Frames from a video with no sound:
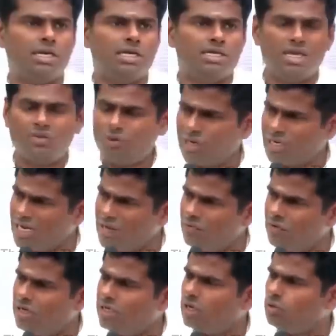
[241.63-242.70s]
They want to live
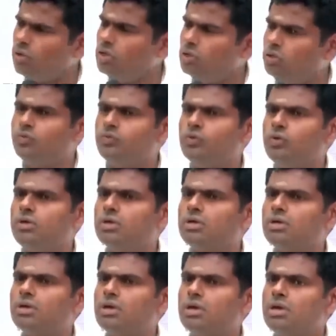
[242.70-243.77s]
on their own 2 feet,
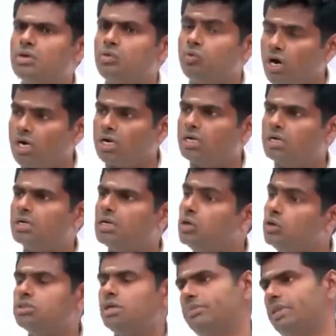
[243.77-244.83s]
walk, do
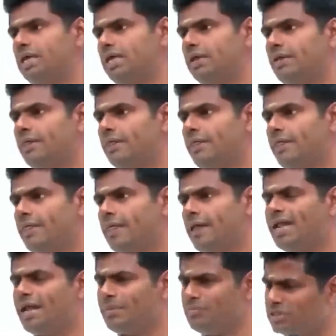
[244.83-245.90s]
something. And
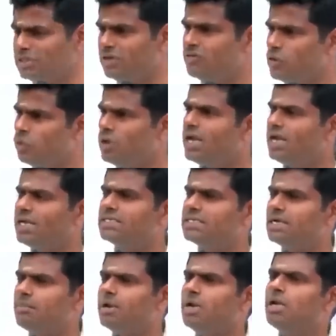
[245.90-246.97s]
I'm just giving you one
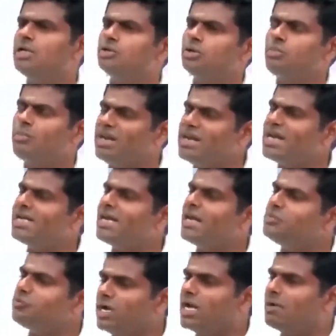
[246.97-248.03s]
example. So many a times
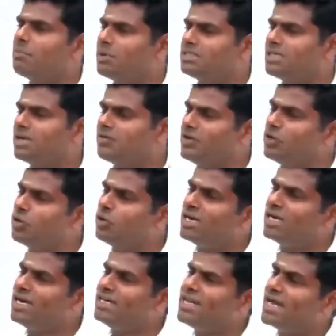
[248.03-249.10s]
what happens, sir, we don't
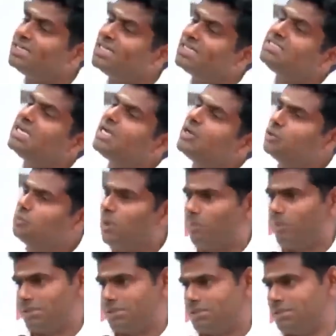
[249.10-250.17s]
read the other state
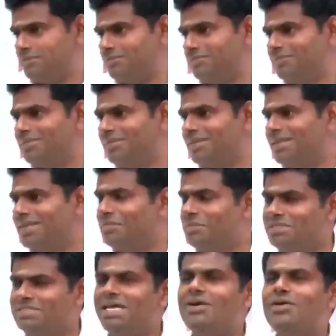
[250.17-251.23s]
newspapers. The
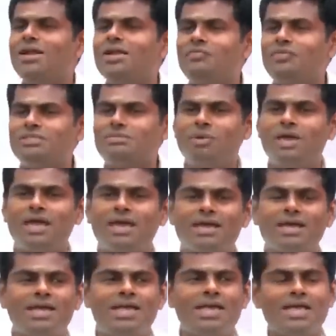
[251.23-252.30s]
mistake all of us make,
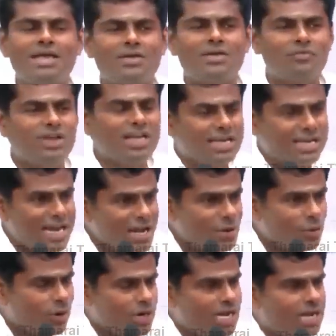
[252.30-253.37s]
we read
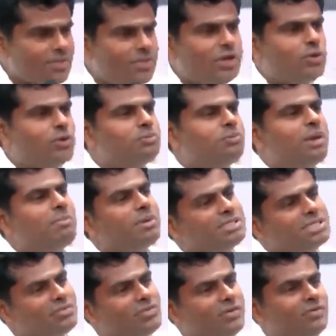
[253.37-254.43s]
only the newspapers of
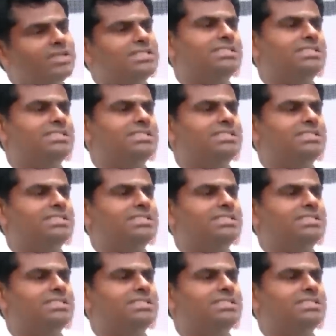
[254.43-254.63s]
our state.